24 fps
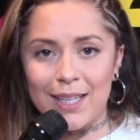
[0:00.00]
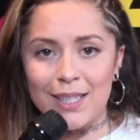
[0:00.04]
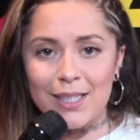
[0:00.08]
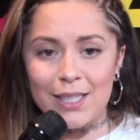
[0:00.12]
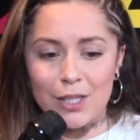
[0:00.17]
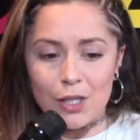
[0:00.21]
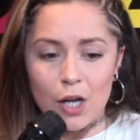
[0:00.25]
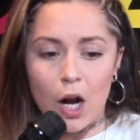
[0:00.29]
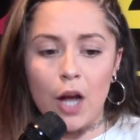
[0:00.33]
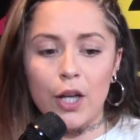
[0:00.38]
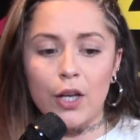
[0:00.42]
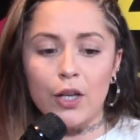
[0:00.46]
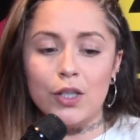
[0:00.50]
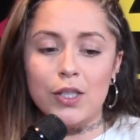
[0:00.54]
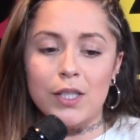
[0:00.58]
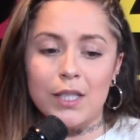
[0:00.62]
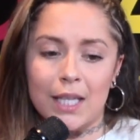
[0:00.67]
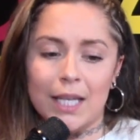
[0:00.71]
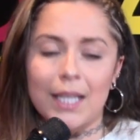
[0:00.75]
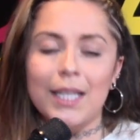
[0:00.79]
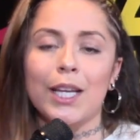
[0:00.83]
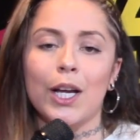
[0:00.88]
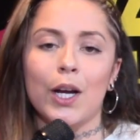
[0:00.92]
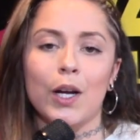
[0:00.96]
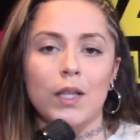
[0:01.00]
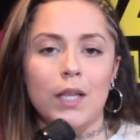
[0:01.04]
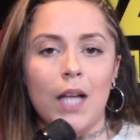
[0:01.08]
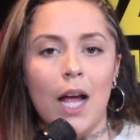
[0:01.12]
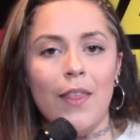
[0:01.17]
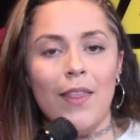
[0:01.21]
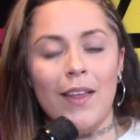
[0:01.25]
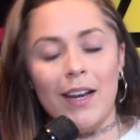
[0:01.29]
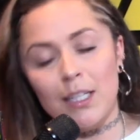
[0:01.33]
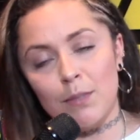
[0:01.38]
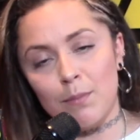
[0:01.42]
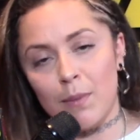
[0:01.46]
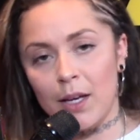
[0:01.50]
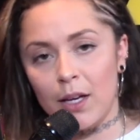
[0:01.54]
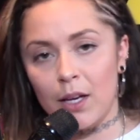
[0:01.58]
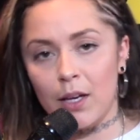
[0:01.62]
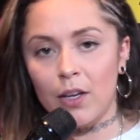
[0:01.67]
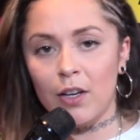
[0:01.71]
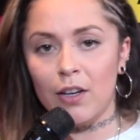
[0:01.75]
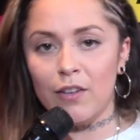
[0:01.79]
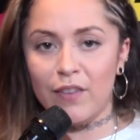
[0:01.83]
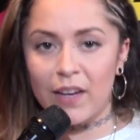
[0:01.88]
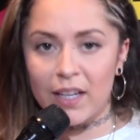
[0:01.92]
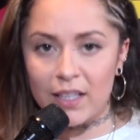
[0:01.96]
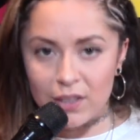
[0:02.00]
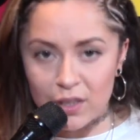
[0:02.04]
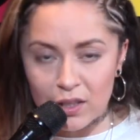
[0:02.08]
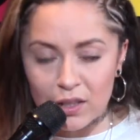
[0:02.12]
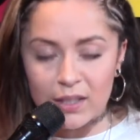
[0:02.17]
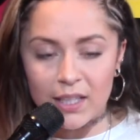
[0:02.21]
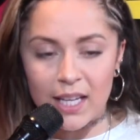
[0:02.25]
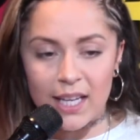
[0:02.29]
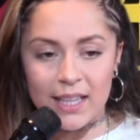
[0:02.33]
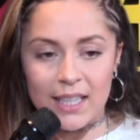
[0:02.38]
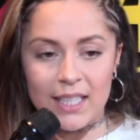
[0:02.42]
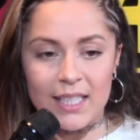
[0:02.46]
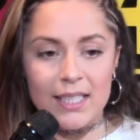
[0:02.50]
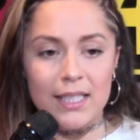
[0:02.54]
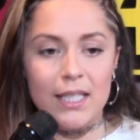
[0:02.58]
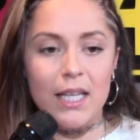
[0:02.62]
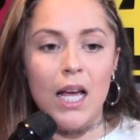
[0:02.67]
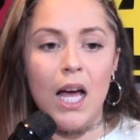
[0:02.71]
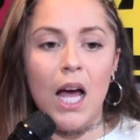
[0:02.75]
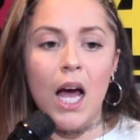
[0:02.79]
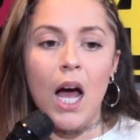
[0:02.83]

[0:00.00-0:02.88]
It's not your skincare line that is making your face look like this.